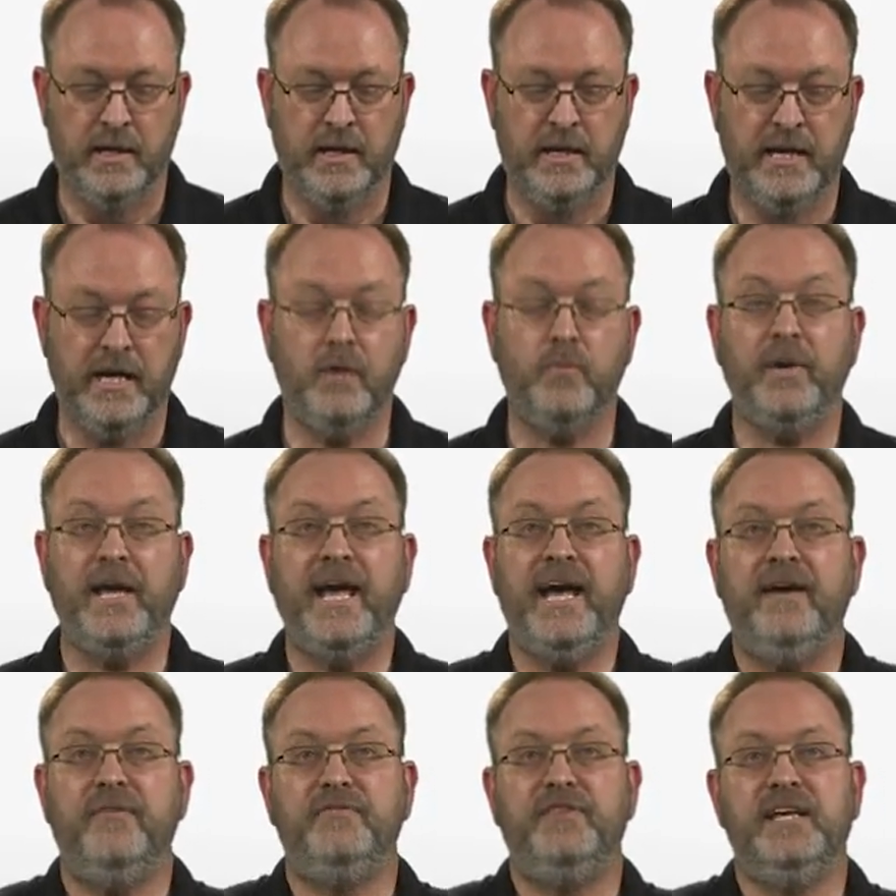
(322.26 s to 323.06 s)
Now we
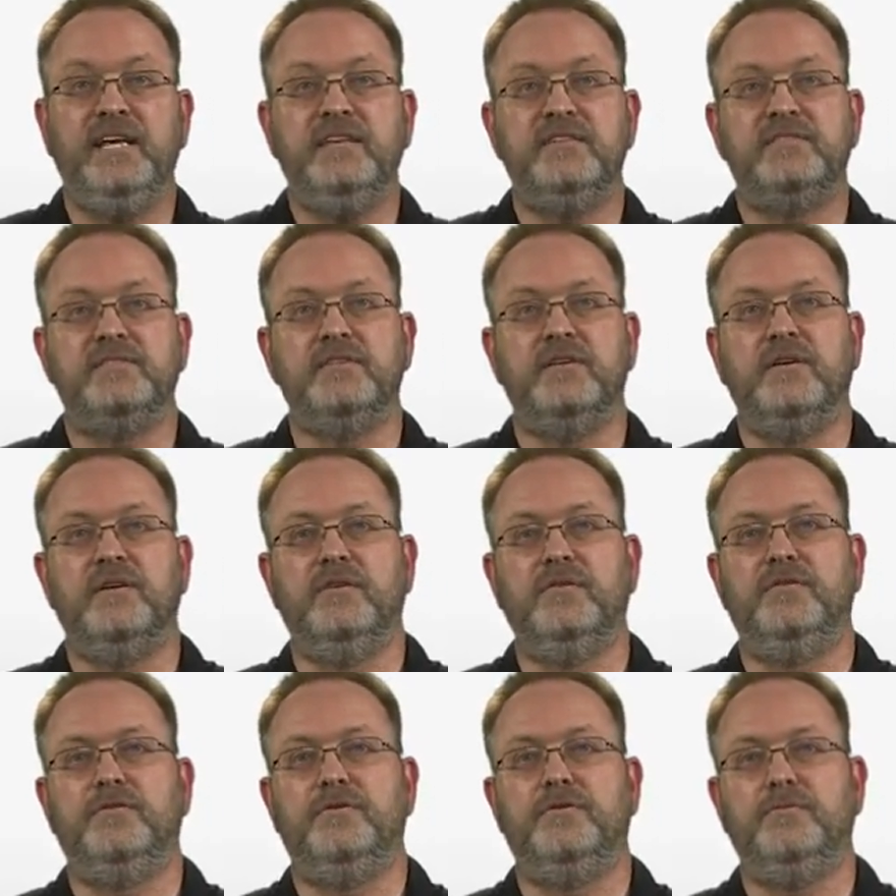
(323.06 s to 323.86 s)
have these
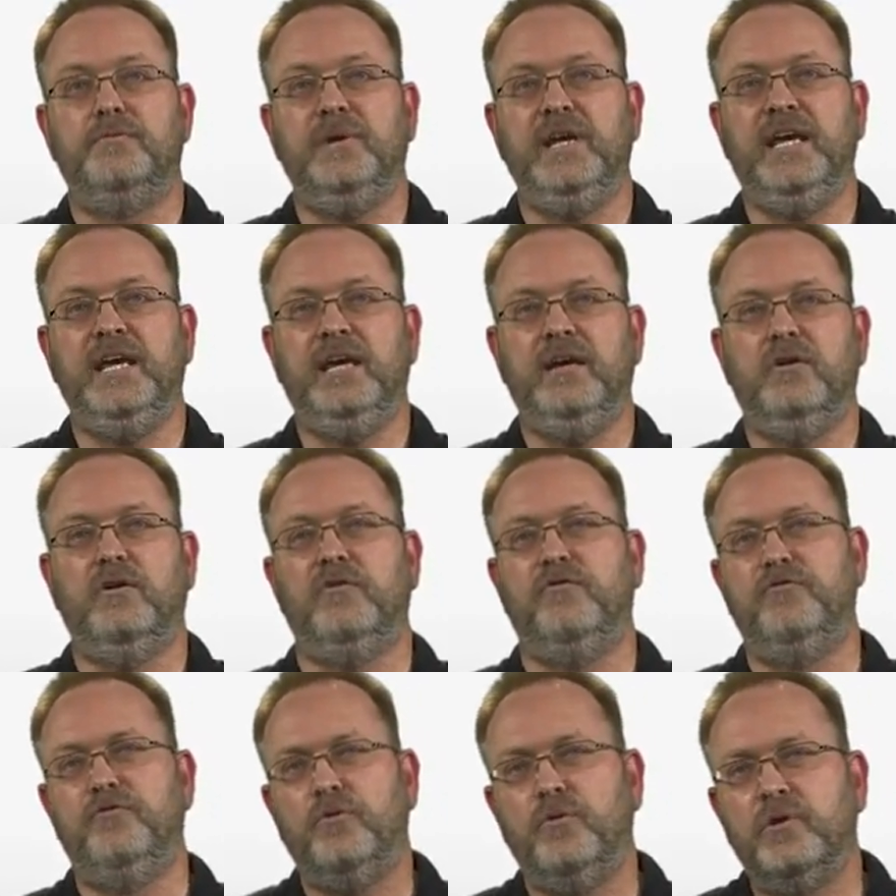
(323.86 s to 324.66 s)
3
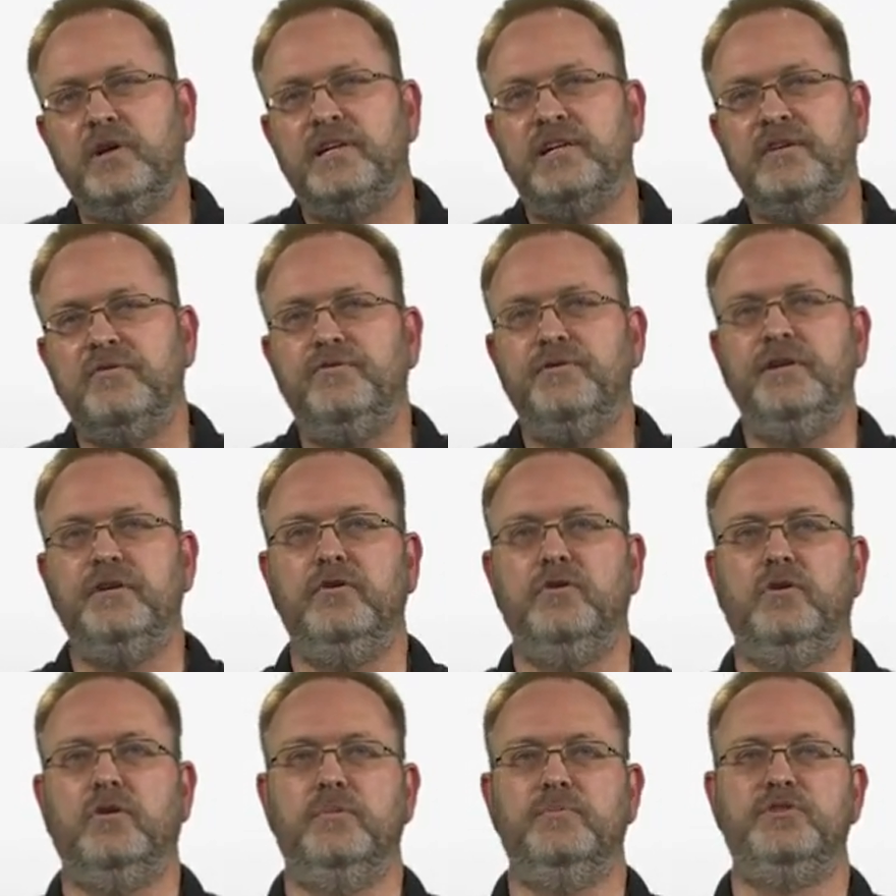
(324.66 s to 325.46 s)
or 4
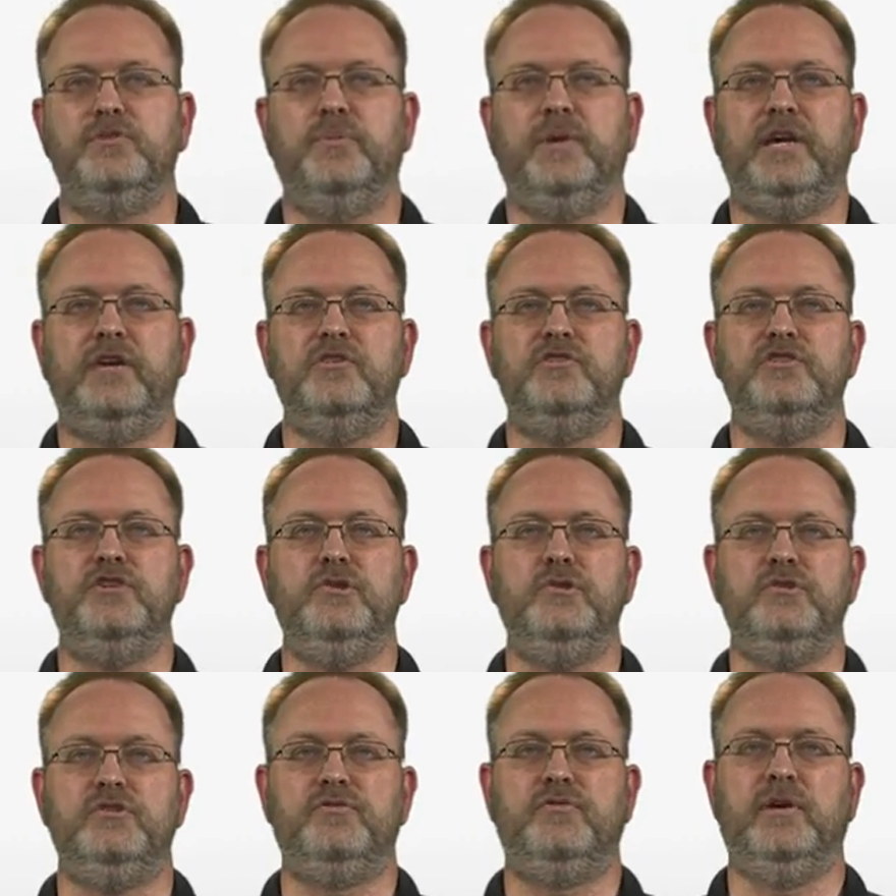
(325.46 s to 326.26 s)
different norms we can
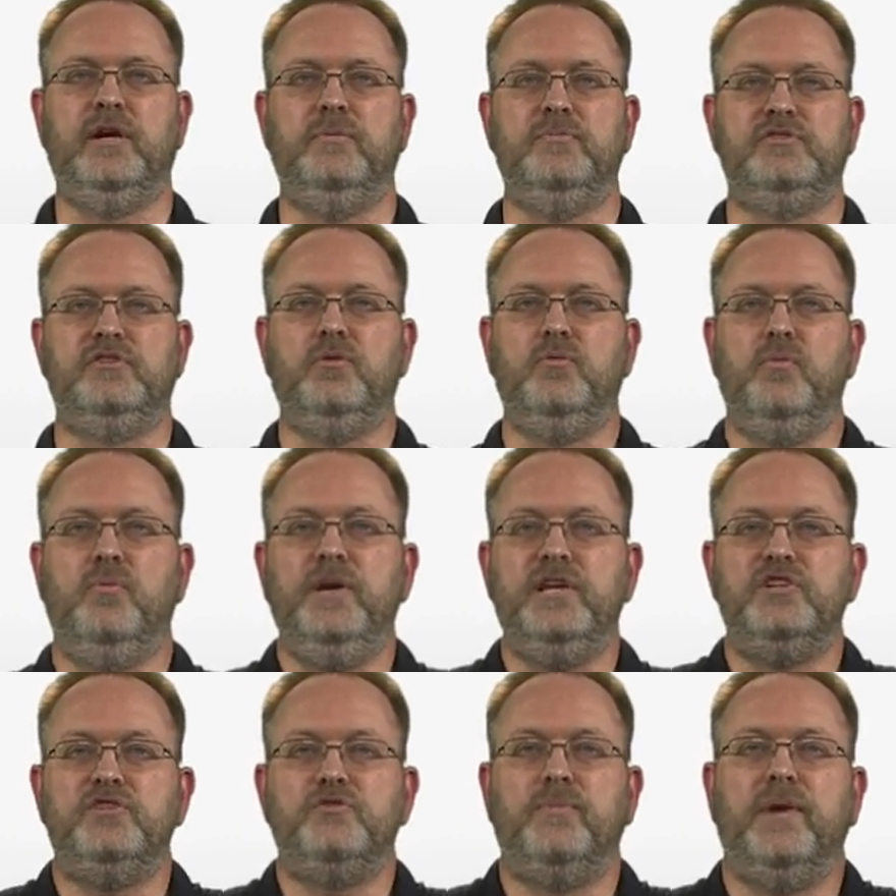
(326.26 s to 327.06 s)
choose from. So
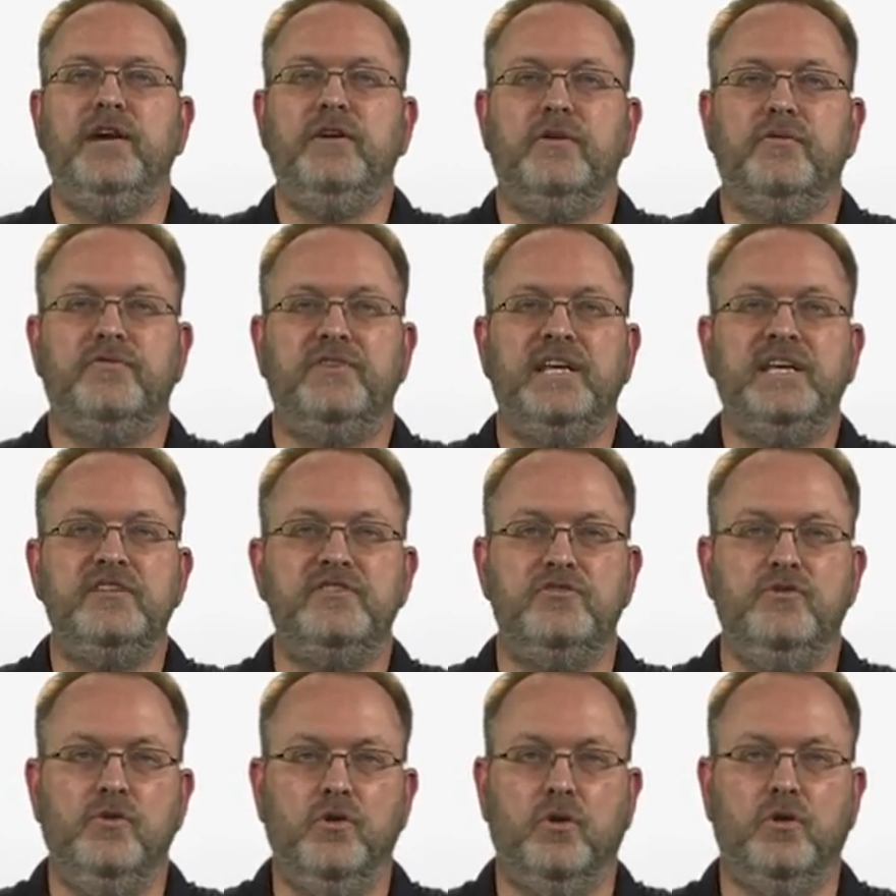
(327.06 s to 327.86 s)
which one of
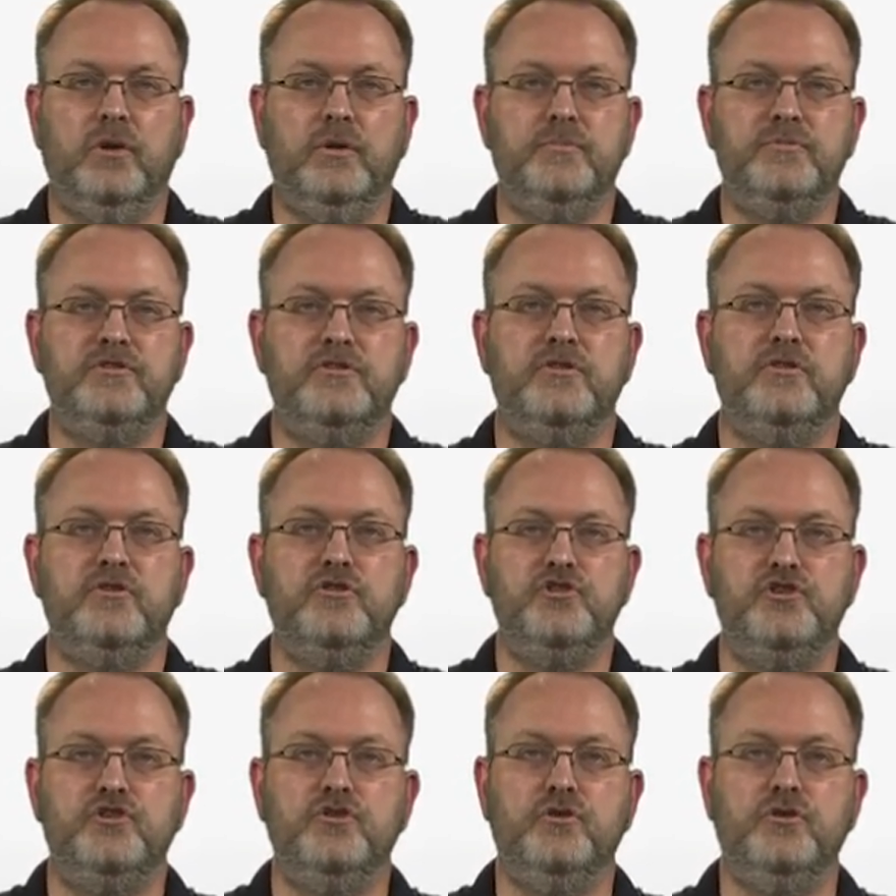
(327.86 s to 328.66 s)
these norms
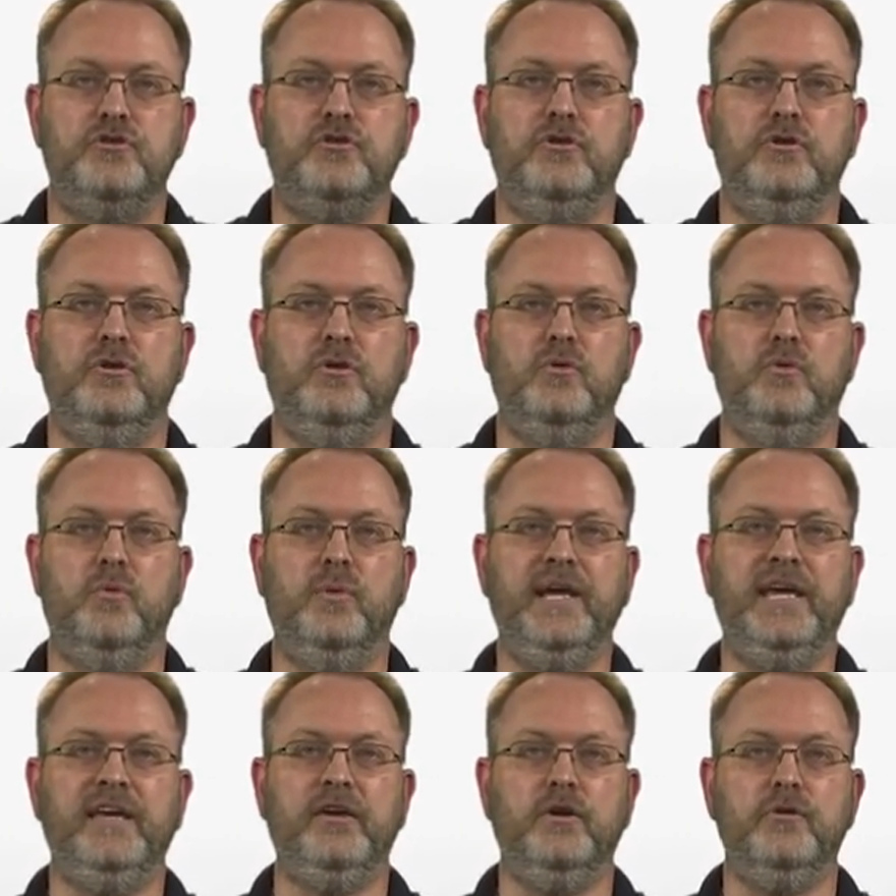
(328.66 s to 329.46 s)
should
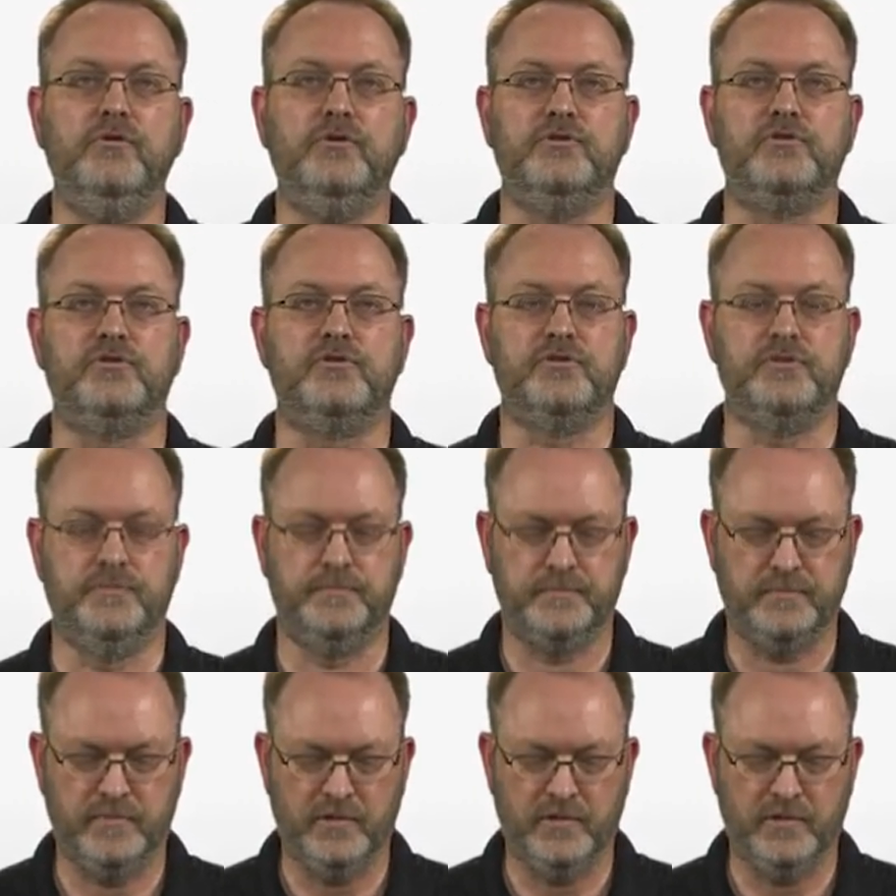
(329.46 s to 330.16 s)
we use?